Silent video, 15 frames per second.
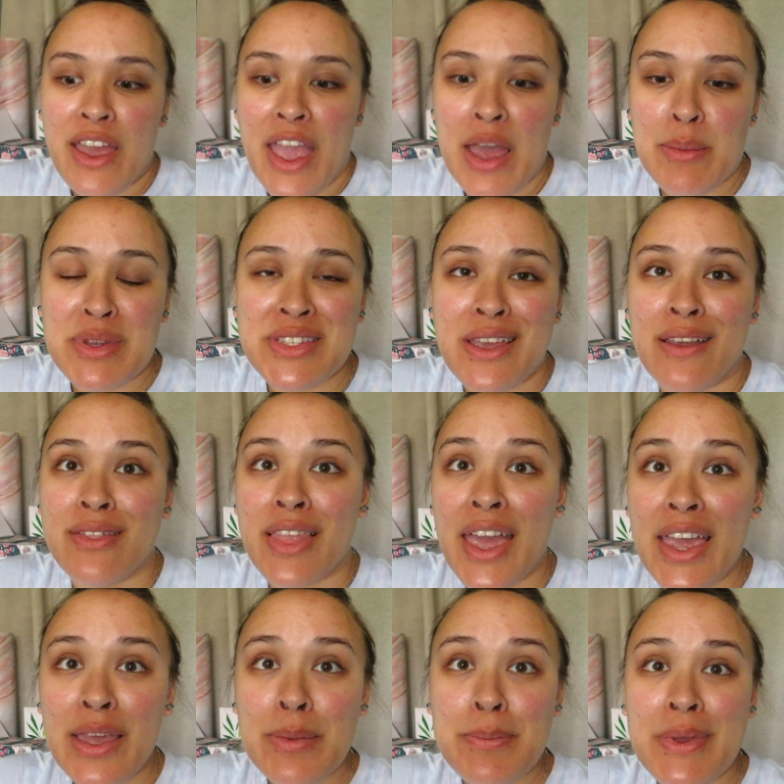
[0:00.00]
am a day
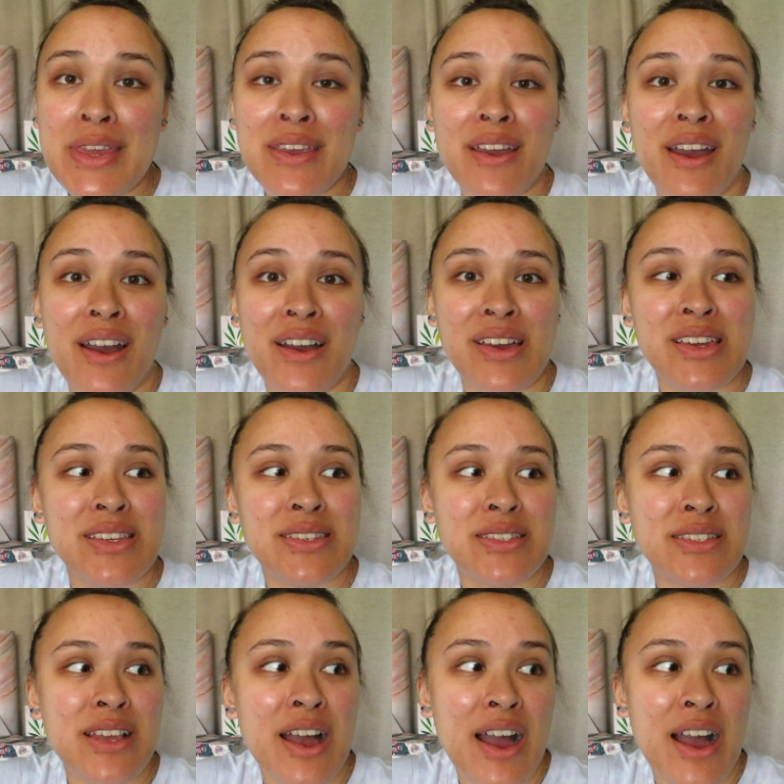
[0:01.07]
late because